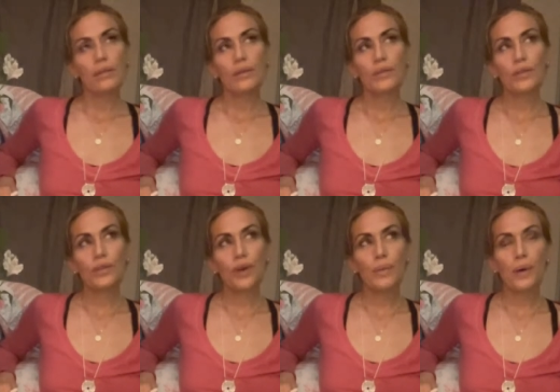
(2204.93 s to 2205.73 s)
was
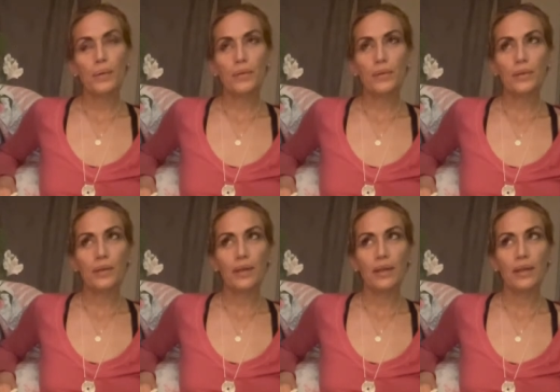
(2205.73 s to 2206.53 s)
gonna wrap up with
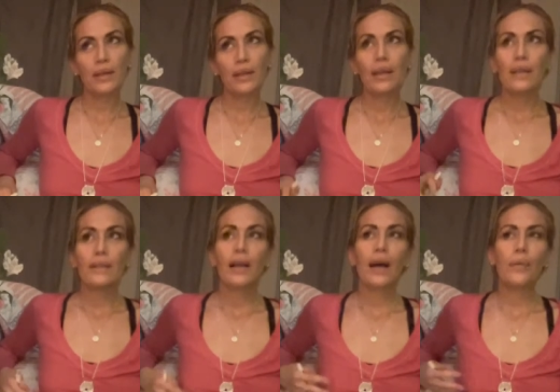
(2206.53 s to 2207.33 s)
something.
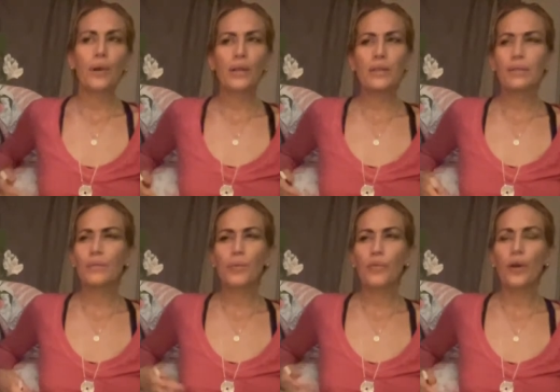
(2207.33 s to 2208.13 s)

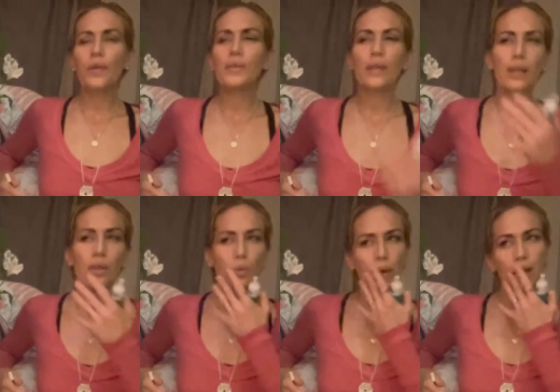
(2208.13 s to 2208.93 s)
Before I was saying, like,
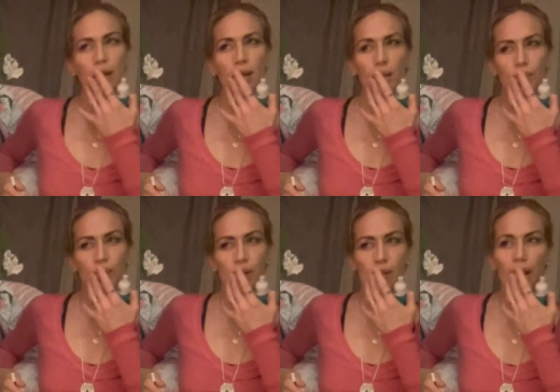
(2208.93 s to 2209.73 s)
the way that he lived
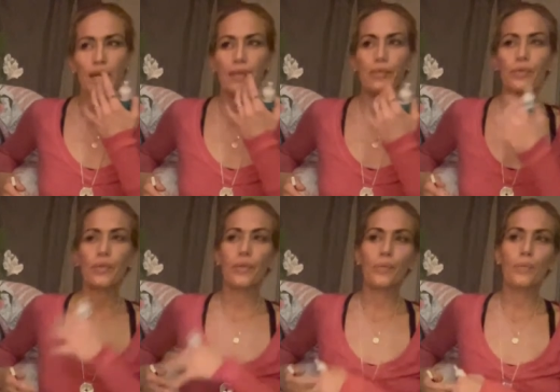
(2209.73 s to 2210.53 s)
his life
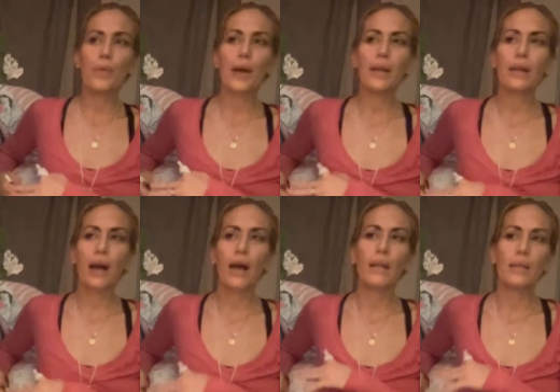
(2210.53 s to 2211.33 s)
might
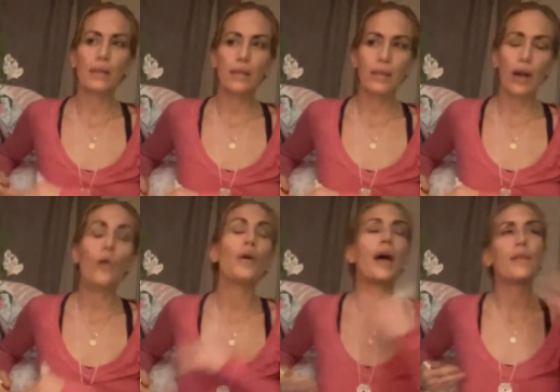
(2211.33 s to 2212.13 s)
not
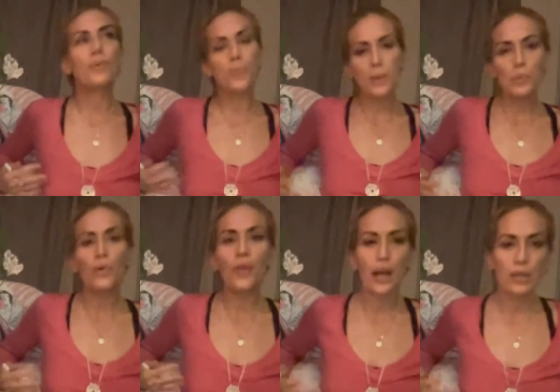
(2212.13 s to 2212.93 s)
oh yeah, and the
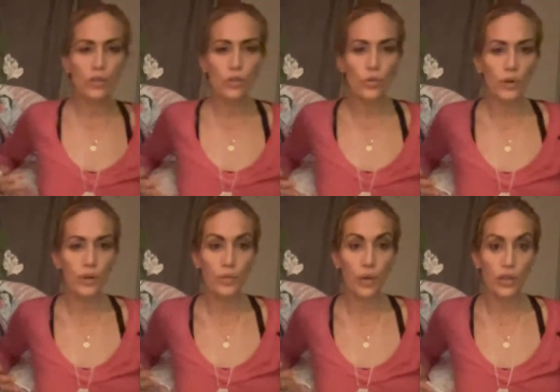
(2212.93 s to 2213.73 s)
people that sort
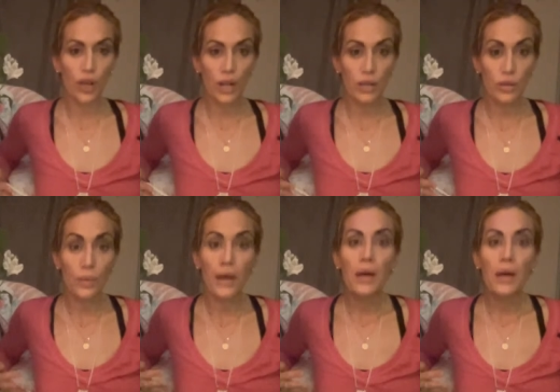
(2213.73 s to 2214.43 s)
of were attracted to him.